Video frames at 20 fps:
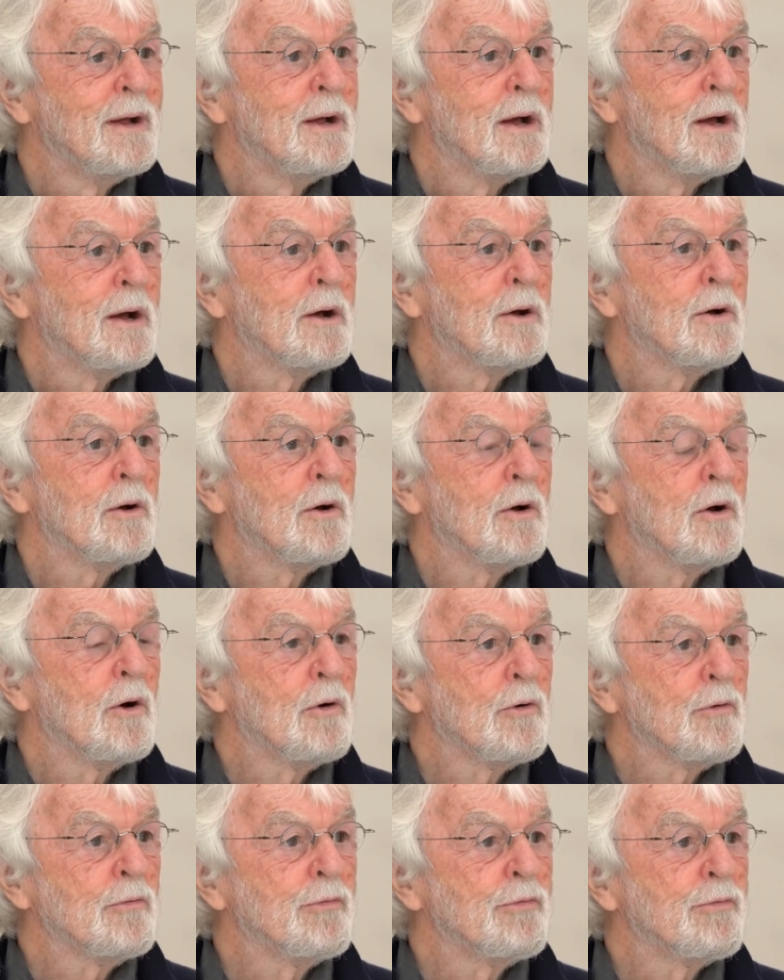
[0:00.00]

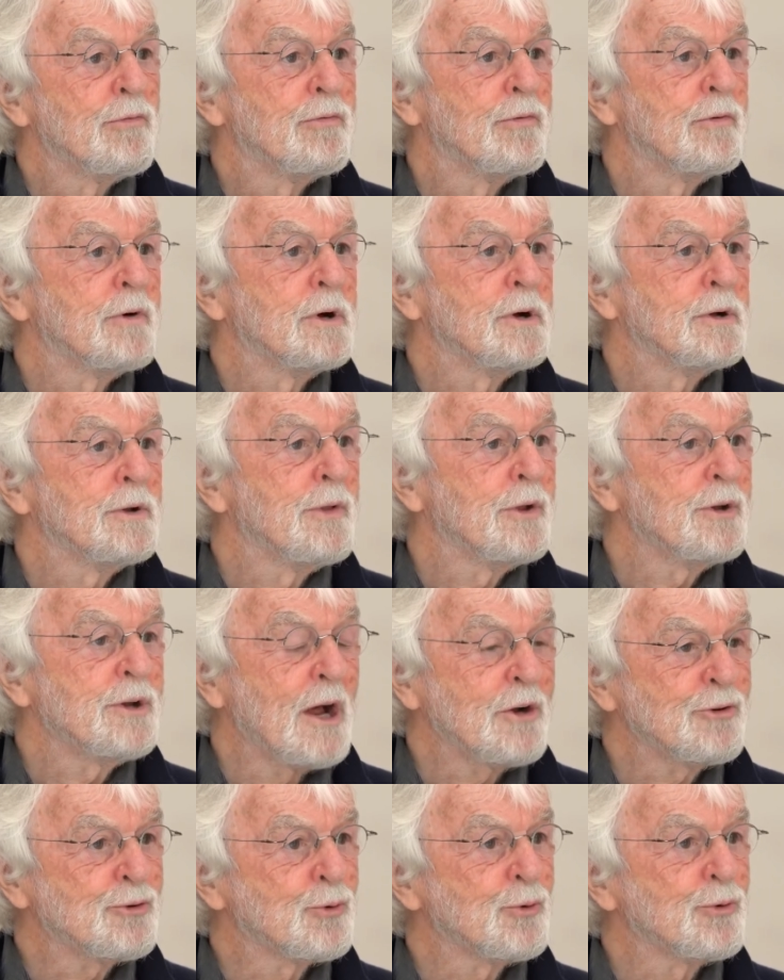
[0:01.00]
of the
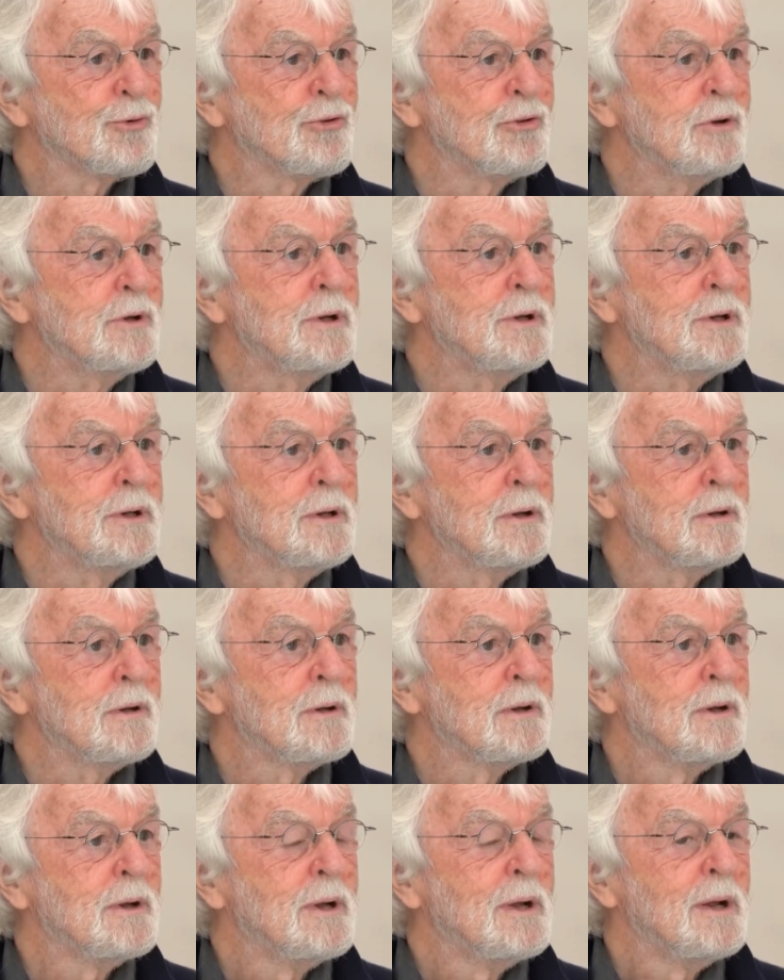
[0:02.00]
natural
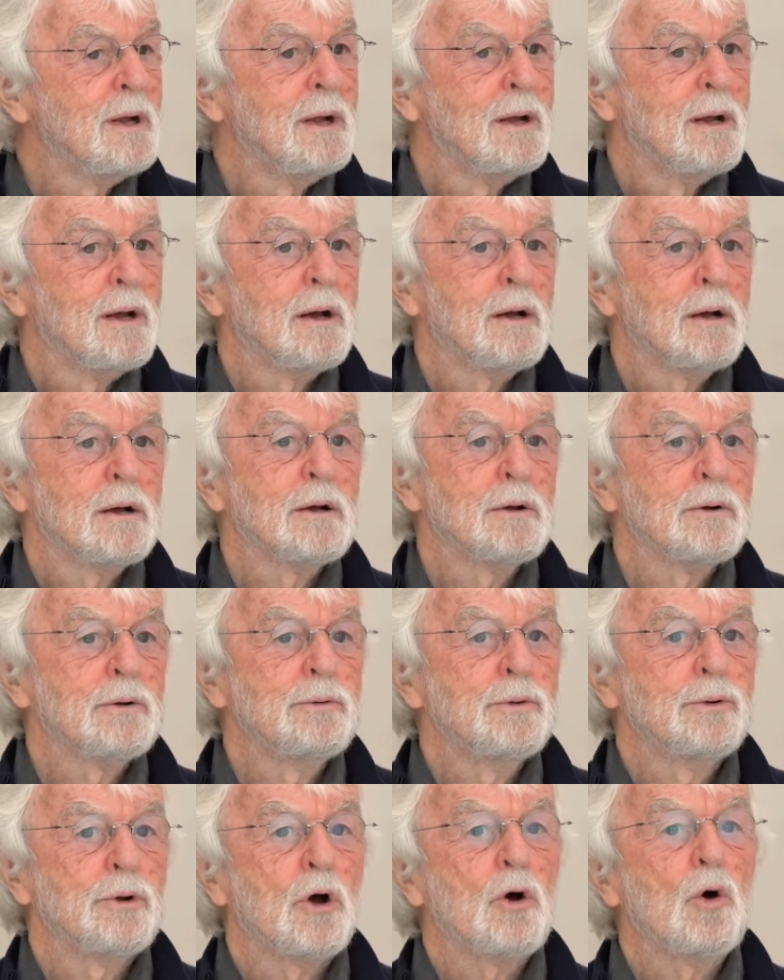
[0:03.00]
scene.
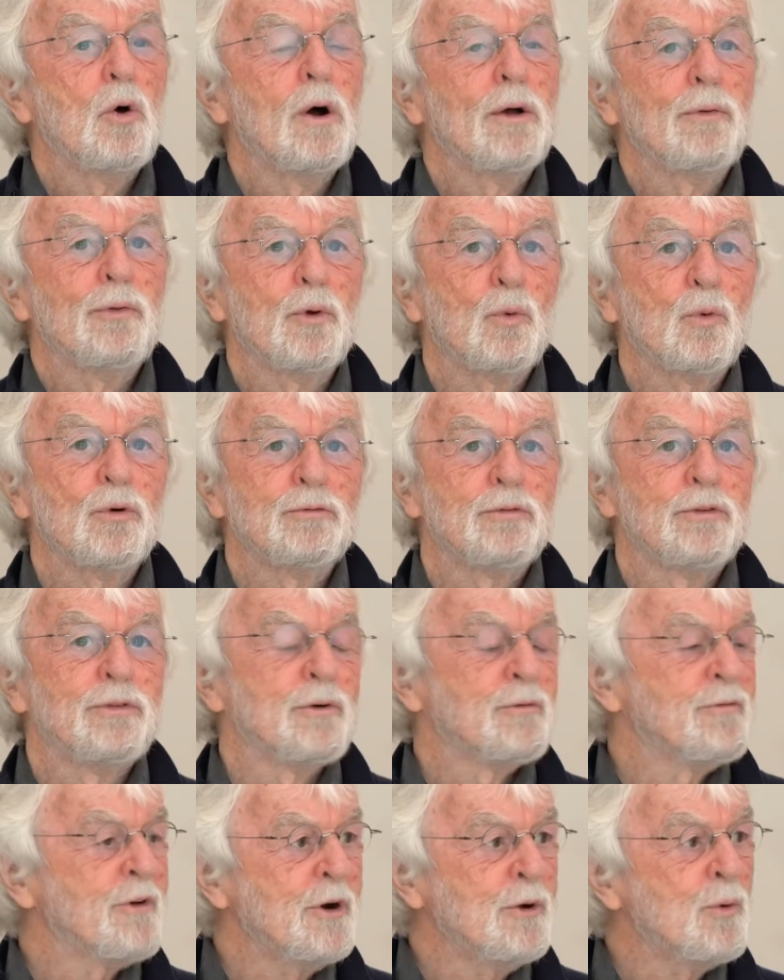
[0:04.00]
You know, and the
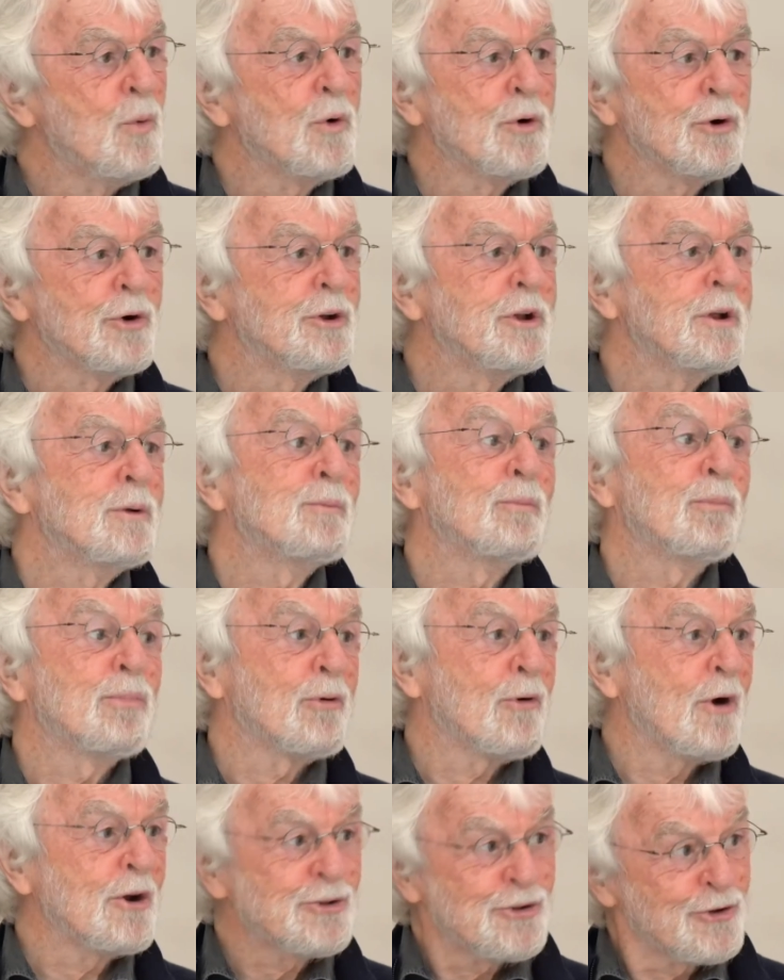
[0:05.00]
very word
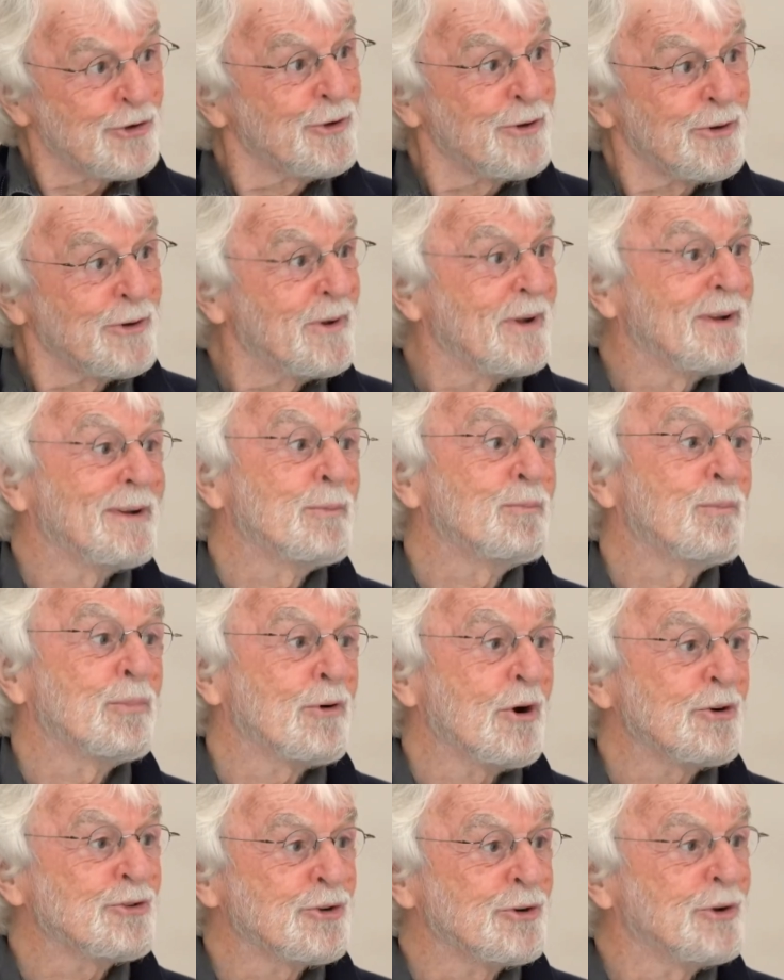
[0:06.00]

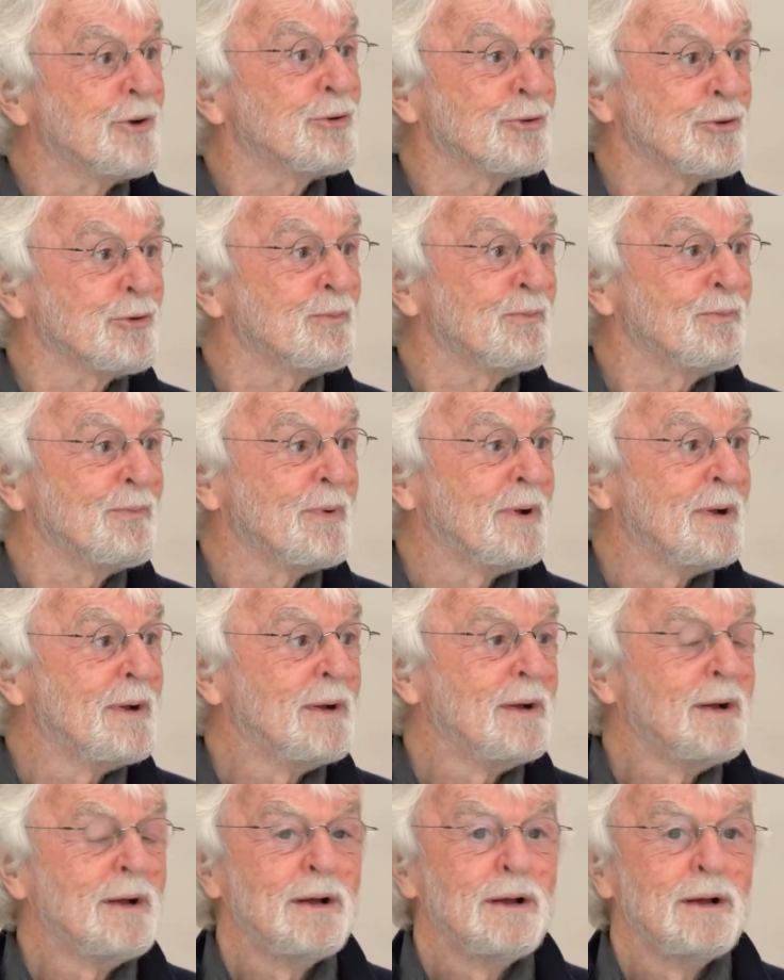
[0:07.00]
impressionism,
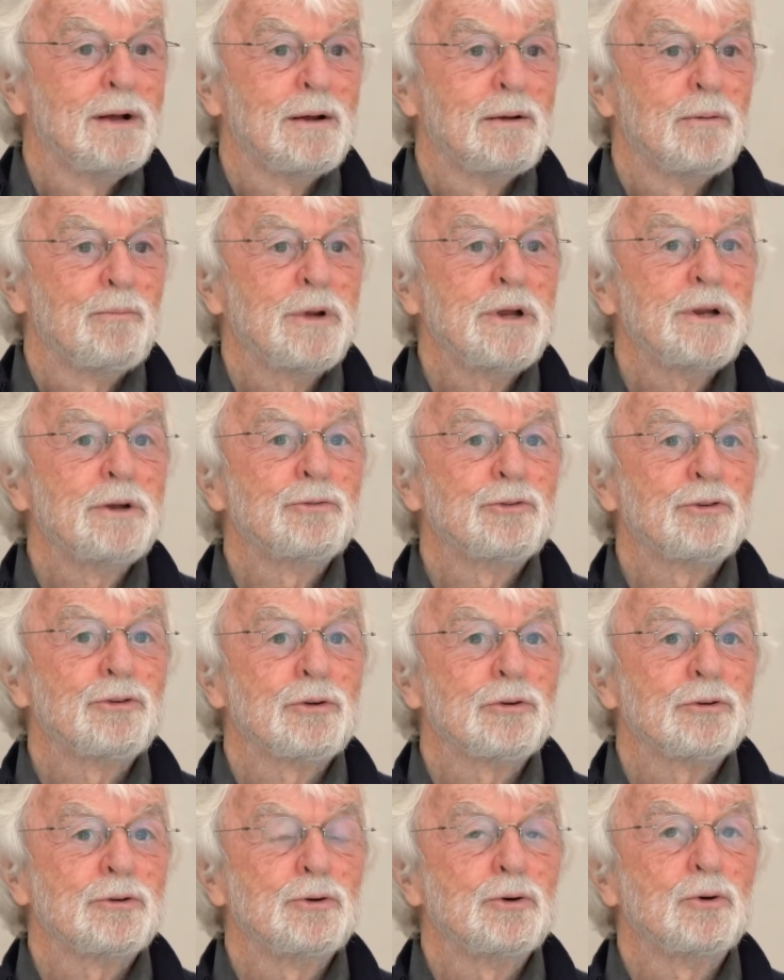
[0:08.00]
means
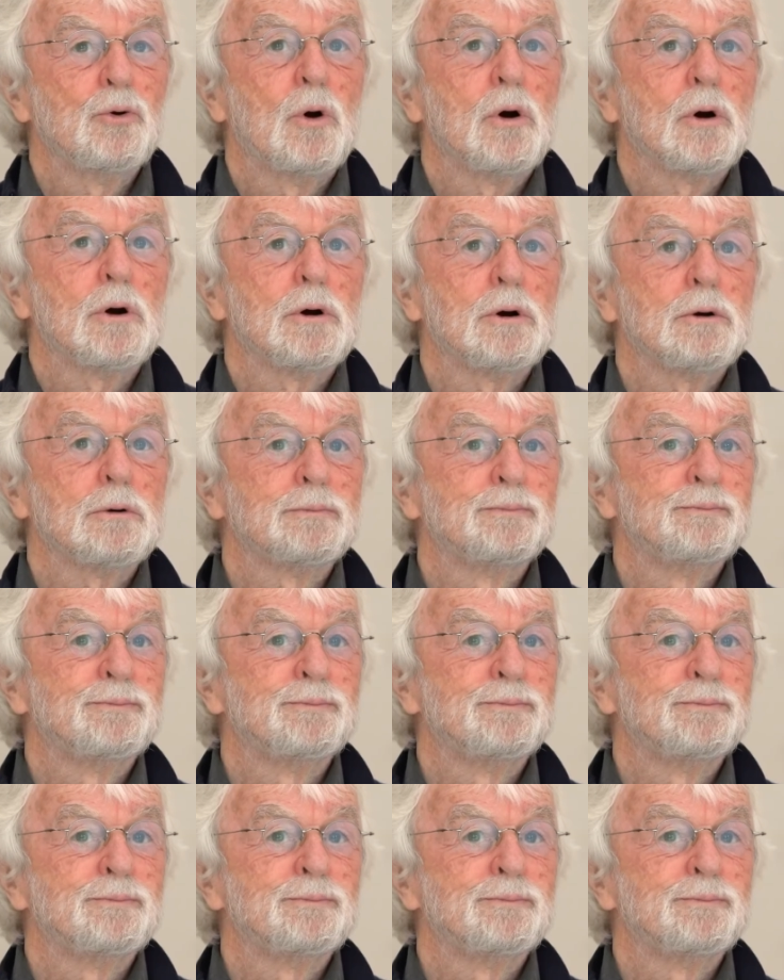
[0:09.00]
that you are